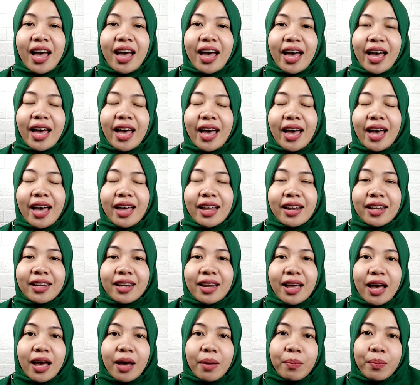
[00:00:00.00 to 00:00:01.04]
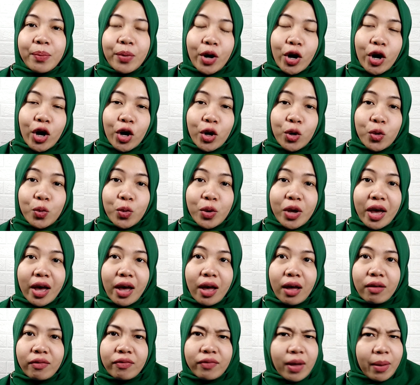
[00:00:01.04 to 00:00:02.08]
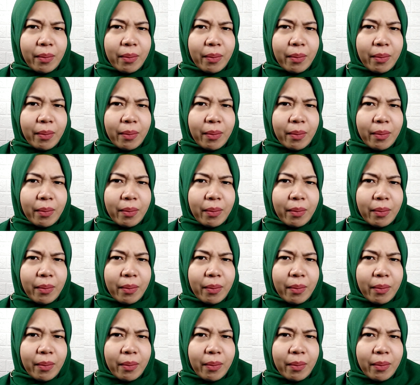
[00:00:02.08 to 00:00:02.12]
And abroad we have